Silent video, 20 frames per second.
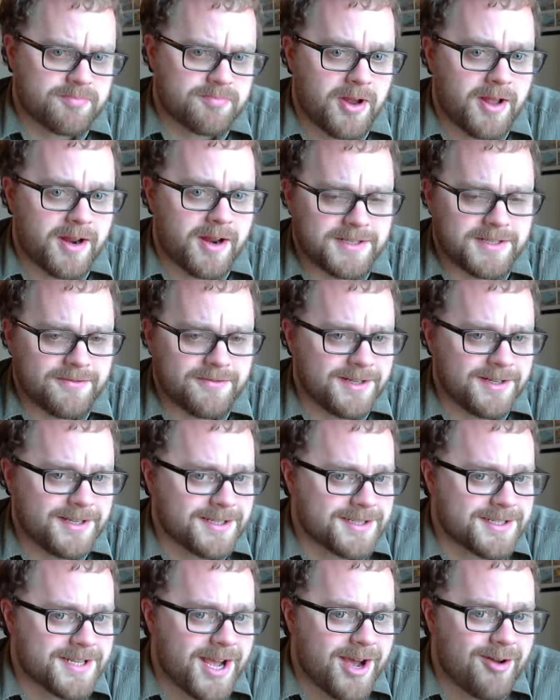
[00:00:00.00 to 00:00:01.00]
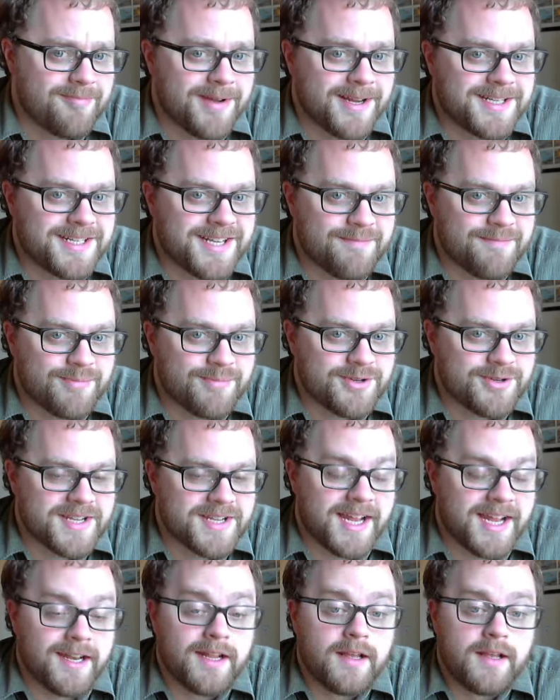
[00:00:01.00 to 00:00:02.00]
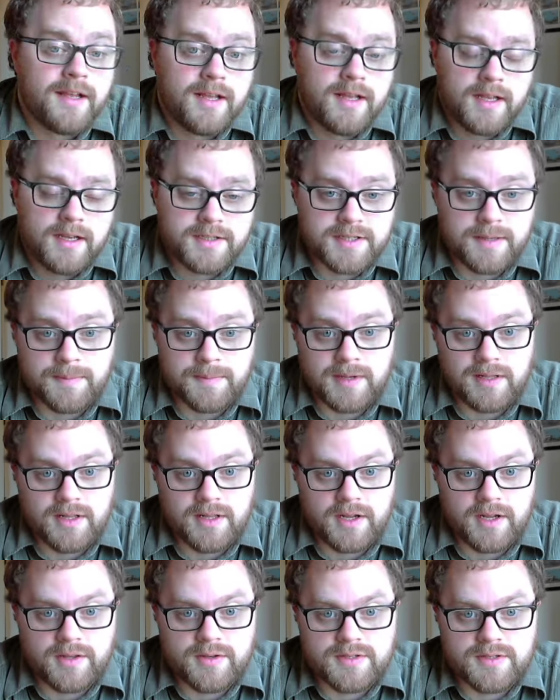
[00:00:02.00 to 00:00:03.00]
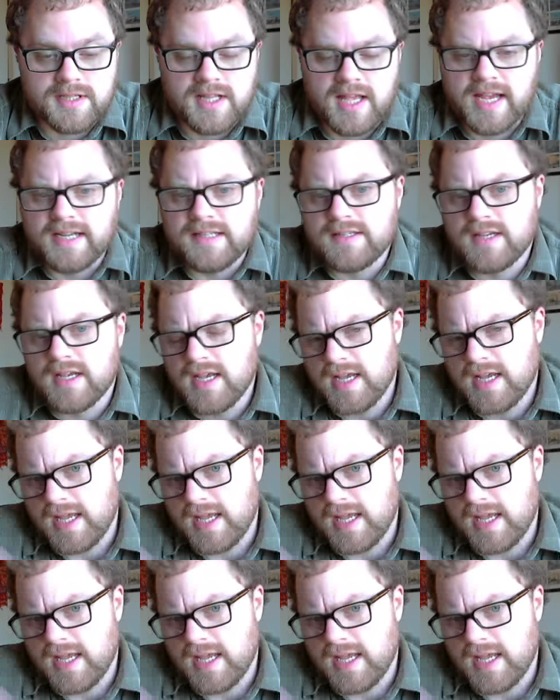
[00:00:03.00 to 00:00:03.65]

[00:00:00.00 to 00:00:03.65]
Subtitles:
productivity is down by 10%, something along those lines.